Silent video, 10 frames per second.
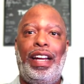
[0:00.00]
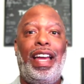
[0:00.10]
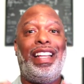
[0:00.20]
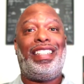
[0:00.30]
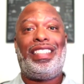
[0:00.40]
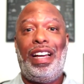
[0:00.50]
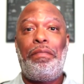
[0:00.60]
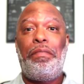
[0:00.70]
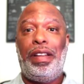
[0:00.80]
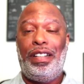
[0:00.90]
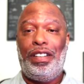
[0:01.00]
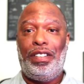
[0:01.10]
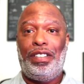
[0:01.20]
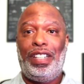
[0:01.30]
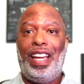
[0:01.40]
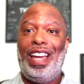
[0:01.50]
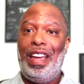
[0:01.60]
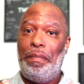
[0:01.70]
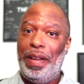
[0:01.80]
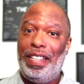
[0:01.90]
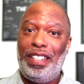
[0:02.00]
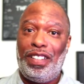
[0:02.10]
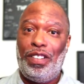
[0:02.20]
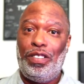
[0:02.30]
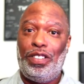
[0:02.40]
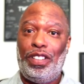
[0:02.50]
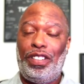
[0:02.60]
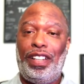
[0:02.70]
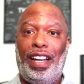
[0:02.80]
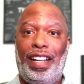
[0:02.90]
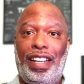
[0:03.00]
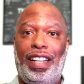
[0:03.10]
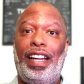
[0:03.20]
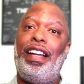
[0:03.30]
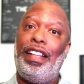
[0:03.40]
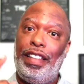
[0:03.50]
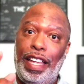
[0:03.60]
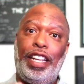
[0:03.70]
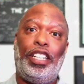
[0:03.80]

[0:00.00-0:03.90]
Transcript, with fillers: And some mentors and business coaches, they